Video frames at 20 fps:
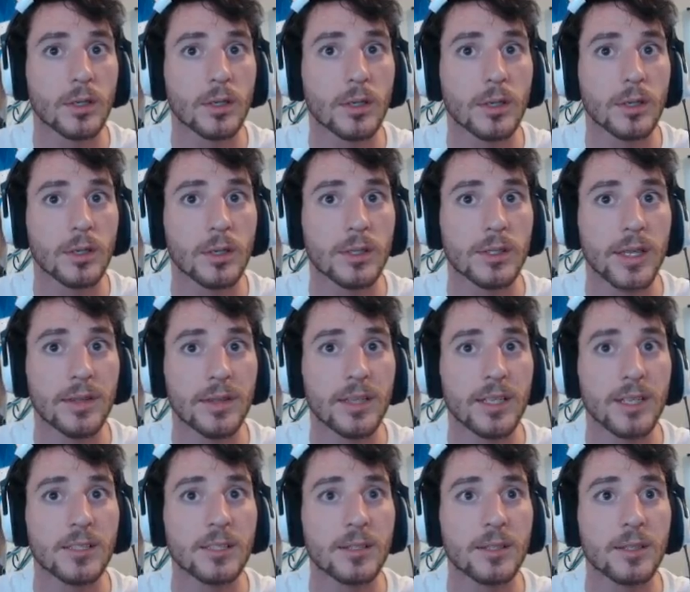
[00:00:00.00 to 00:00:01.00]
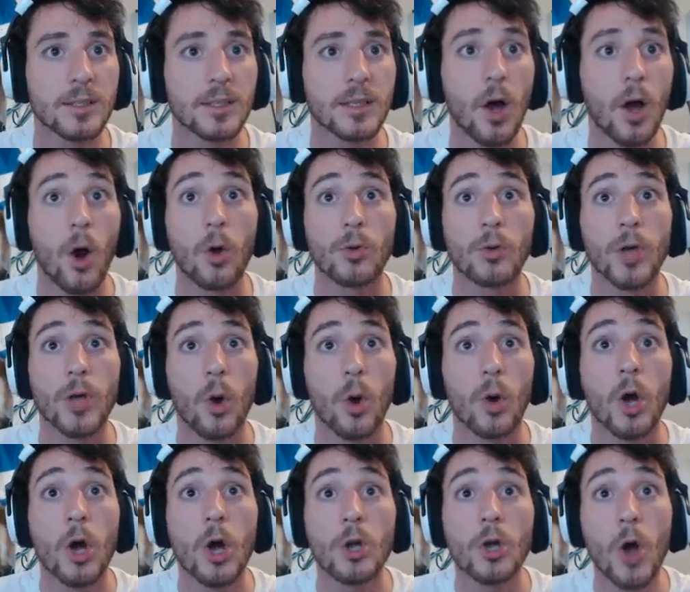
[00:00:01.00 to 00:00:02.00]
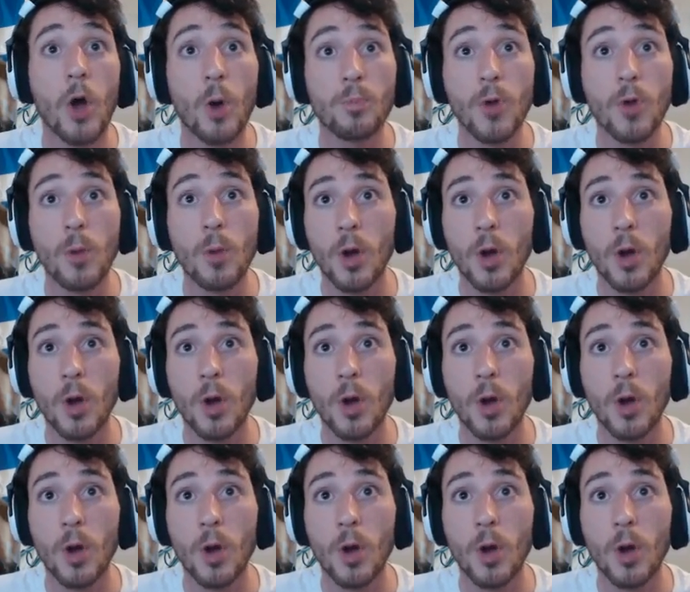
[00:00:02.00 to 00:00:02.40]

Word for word: Is that this? Oh no! Nope, nope,